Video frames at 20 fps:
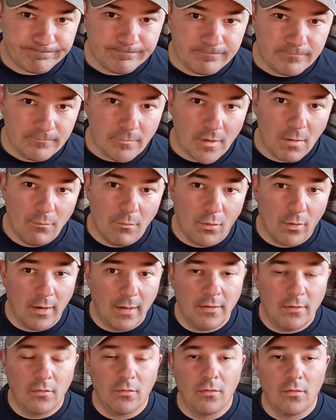pretty
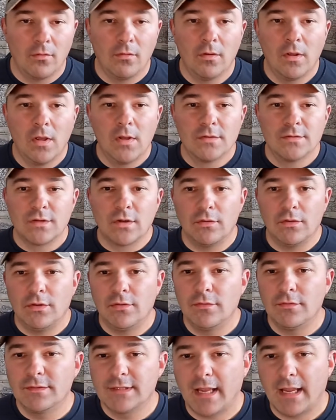cool. So
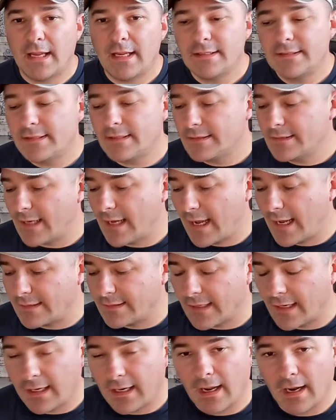use cases, as I
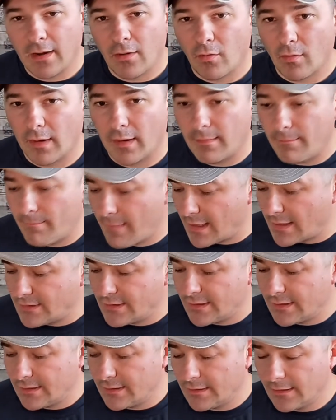kind of already
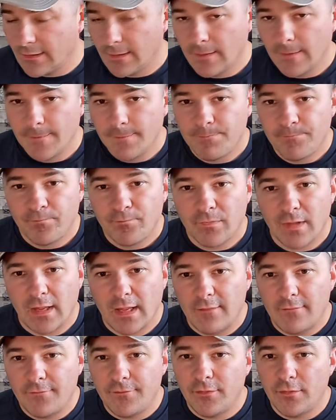mentioned,
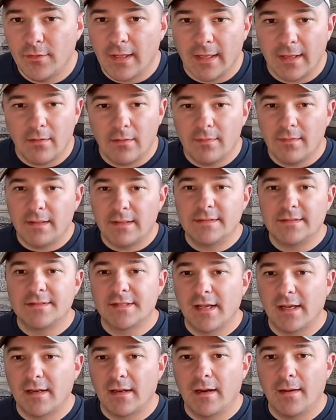if you get these set
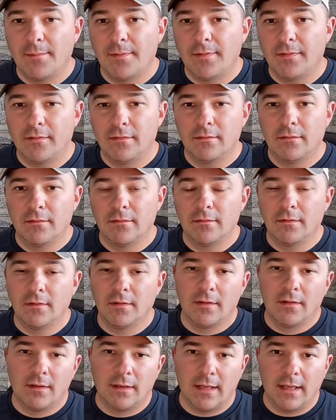up,
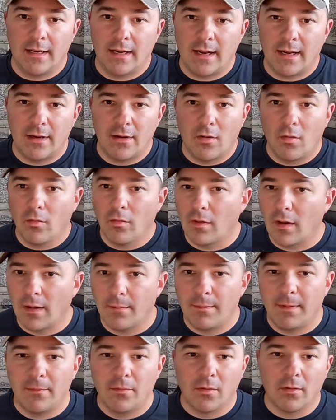and I know a lot of
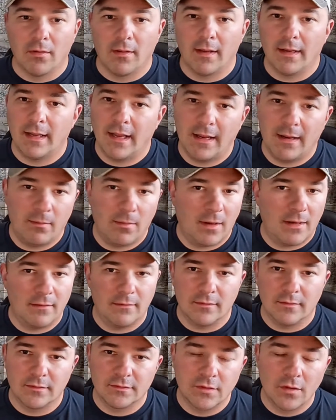people are like, hey,
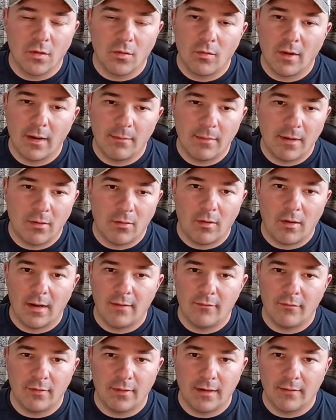there's no way my wife
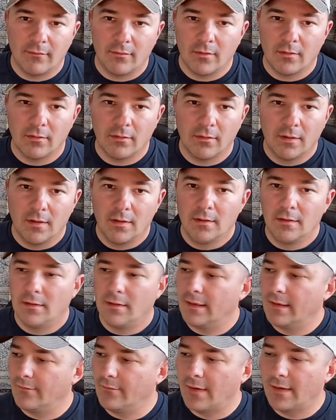would ever, like
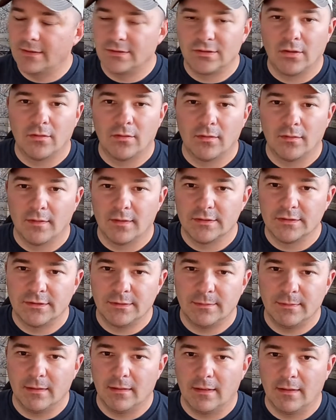if I showed her this, she'd
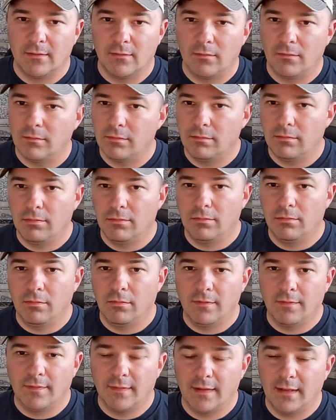be like, what
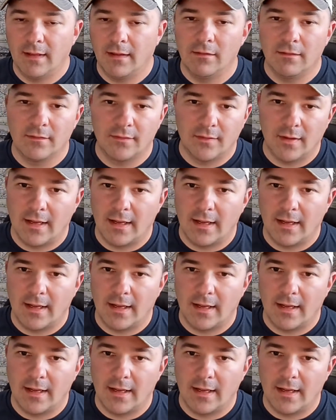the hell is that?